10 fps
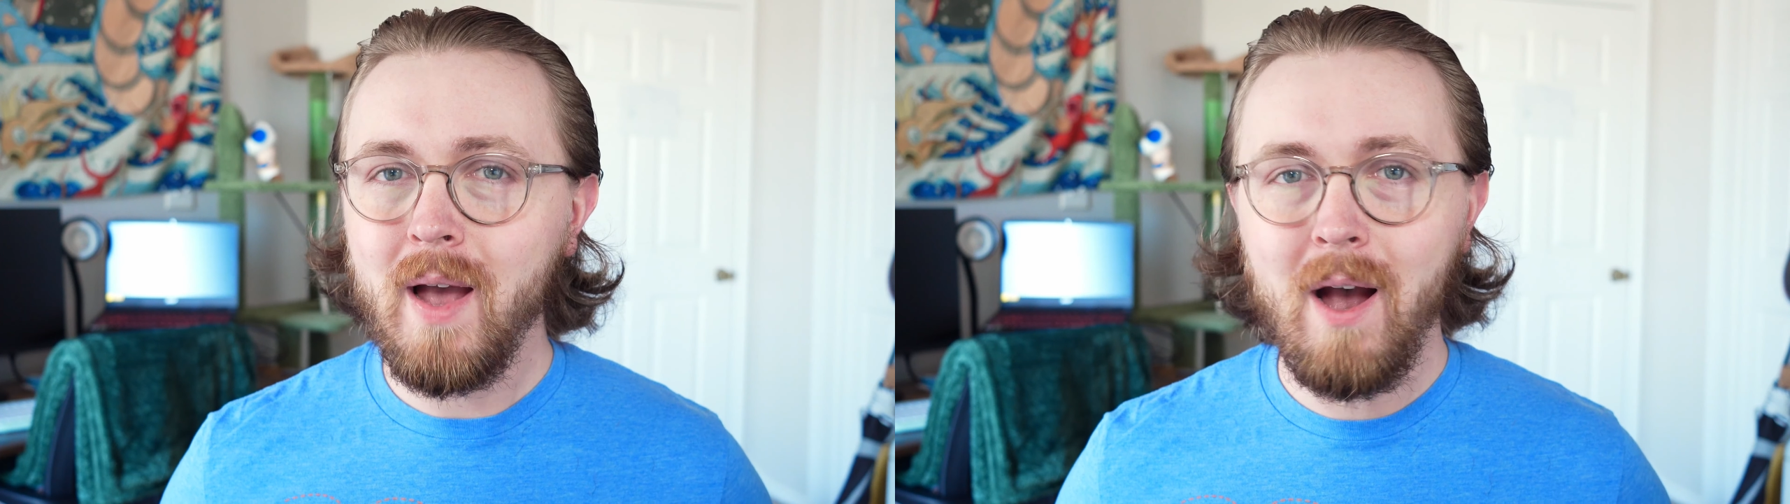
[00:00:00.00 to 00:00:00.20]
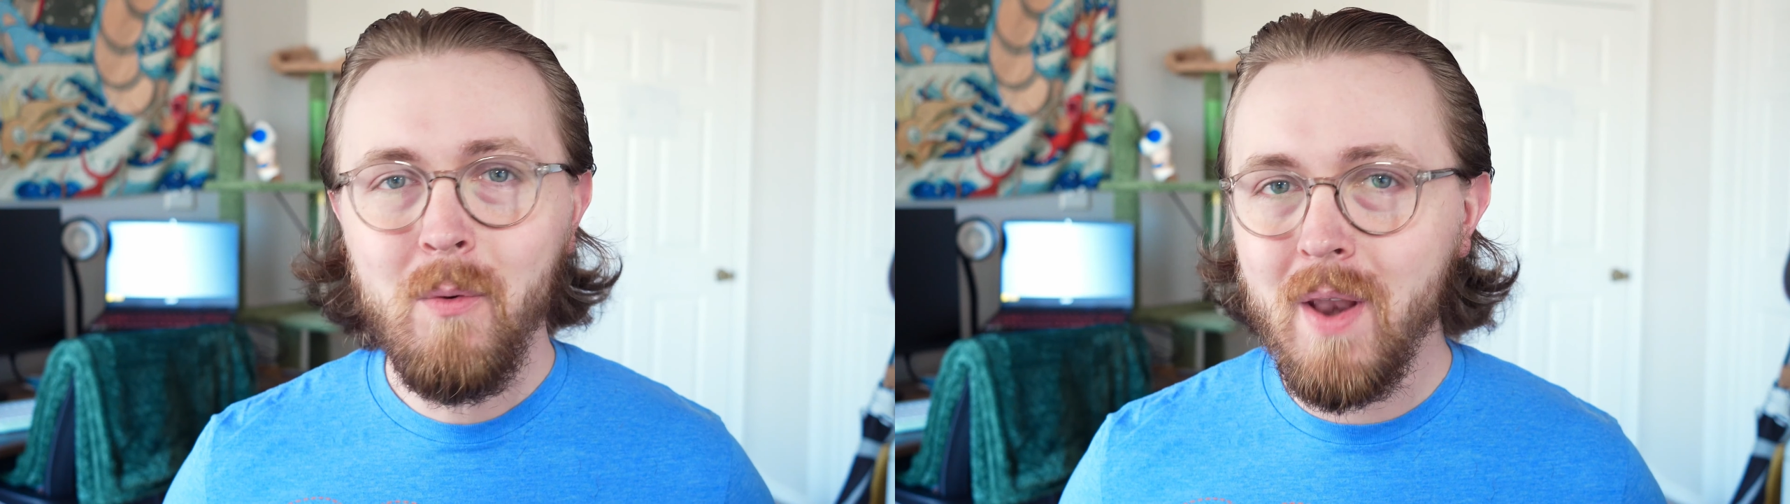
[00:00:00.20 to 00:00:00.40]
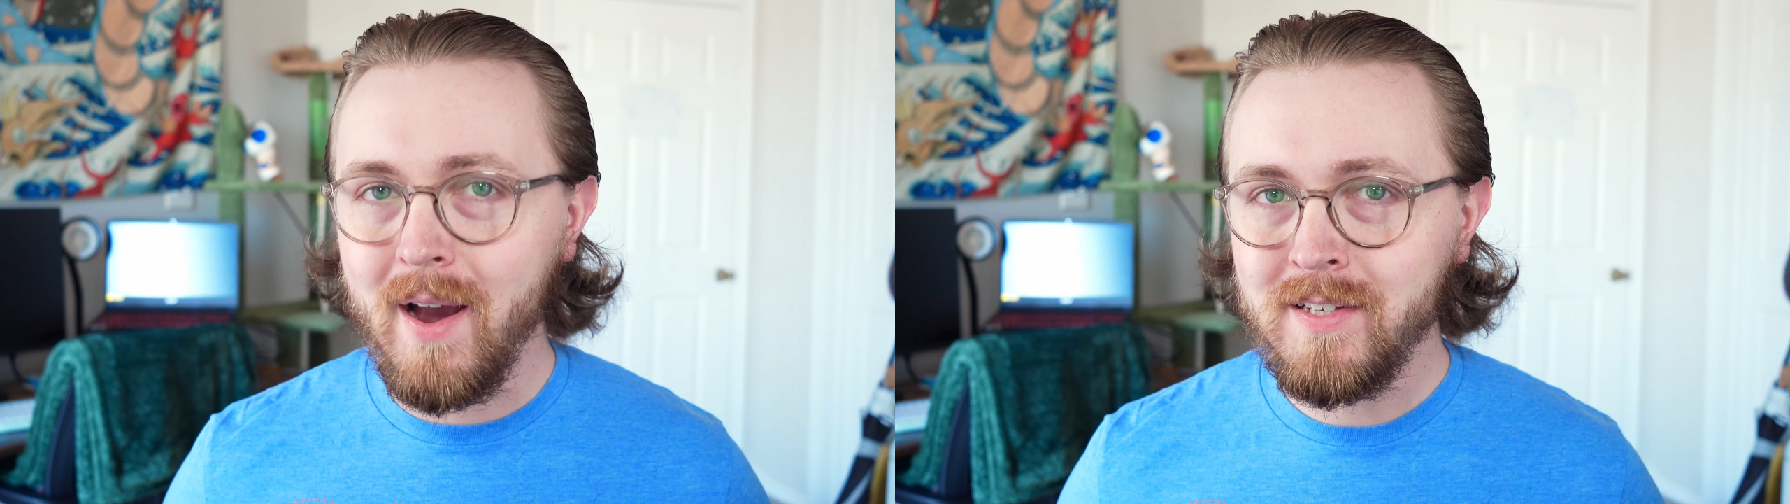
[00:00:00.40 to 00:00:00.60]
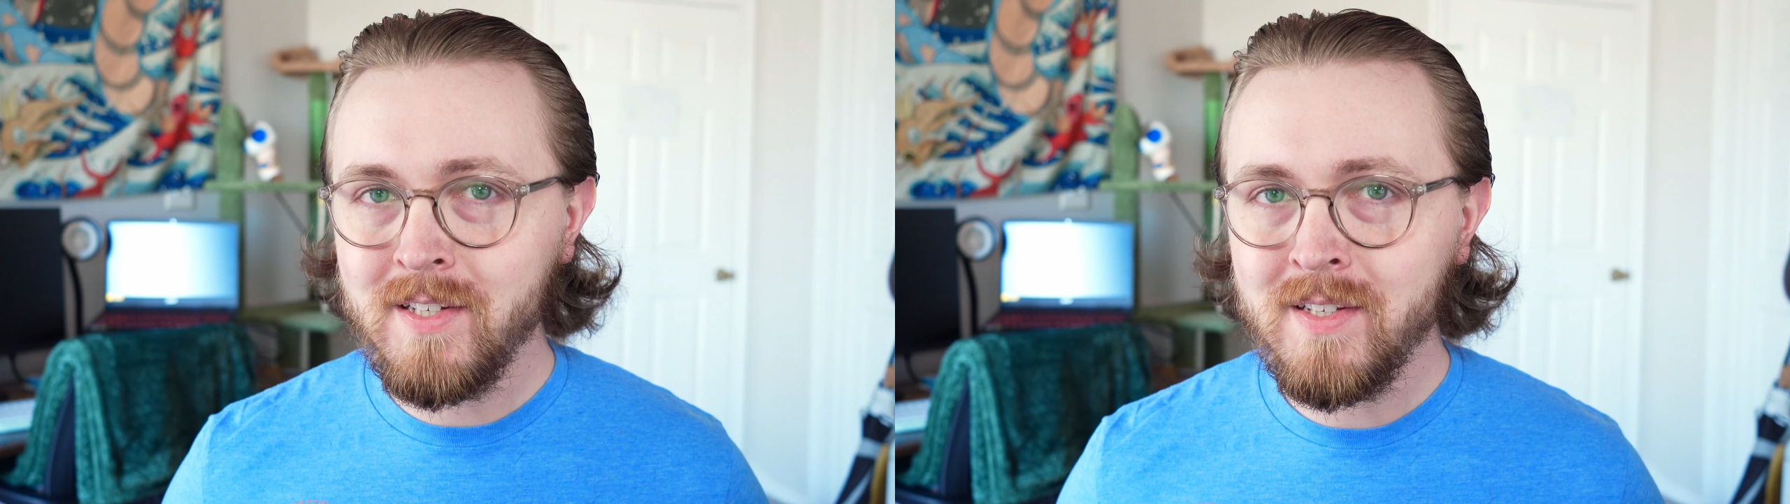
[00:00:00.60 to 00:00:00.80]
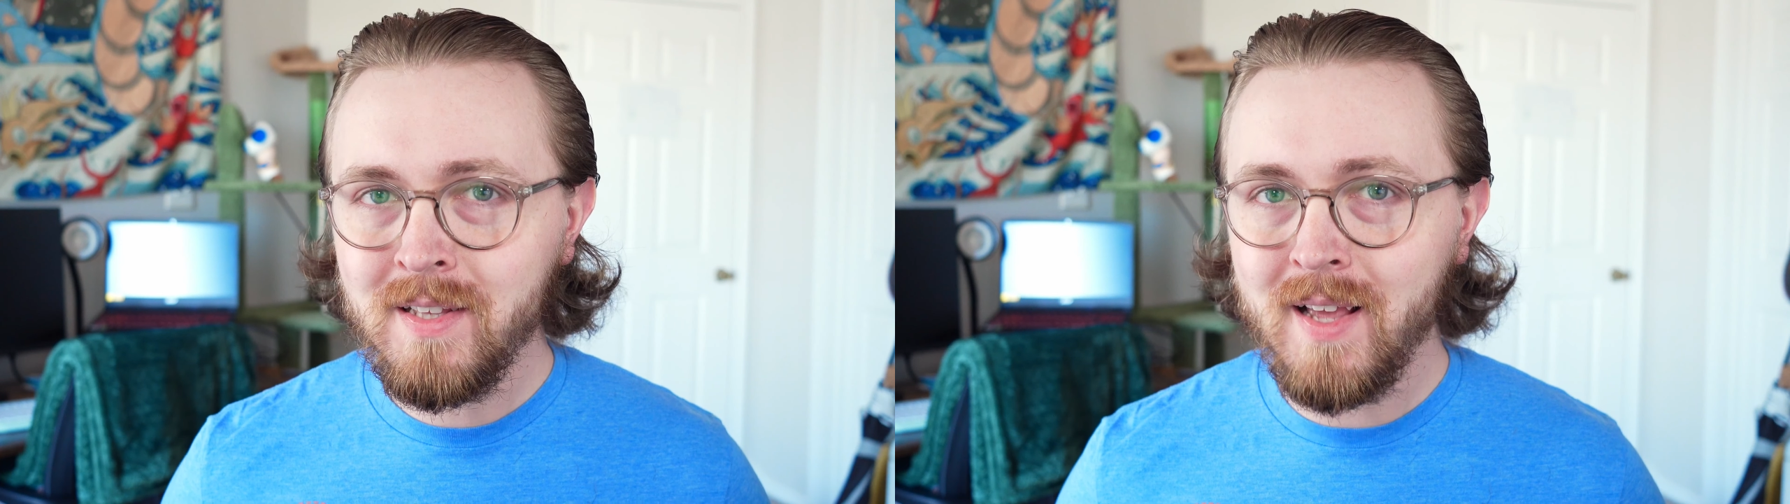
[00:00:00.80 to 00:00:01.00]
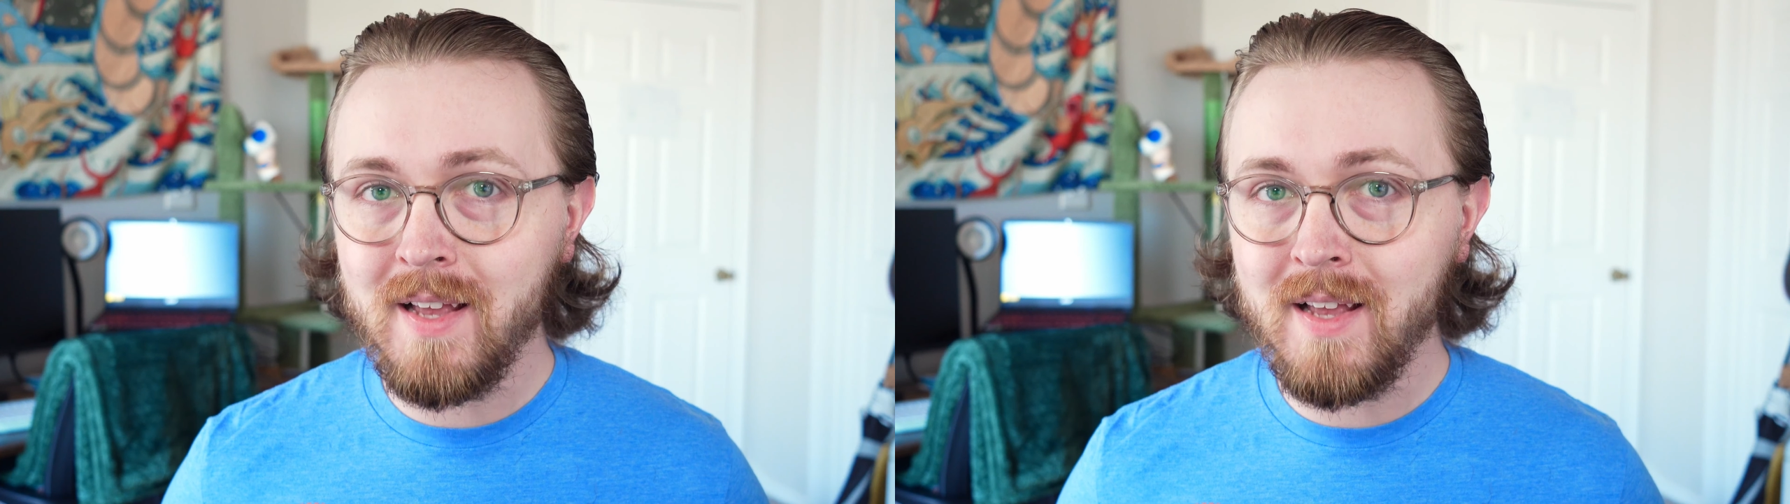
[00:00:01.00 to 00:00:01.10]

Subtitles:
how nice is it that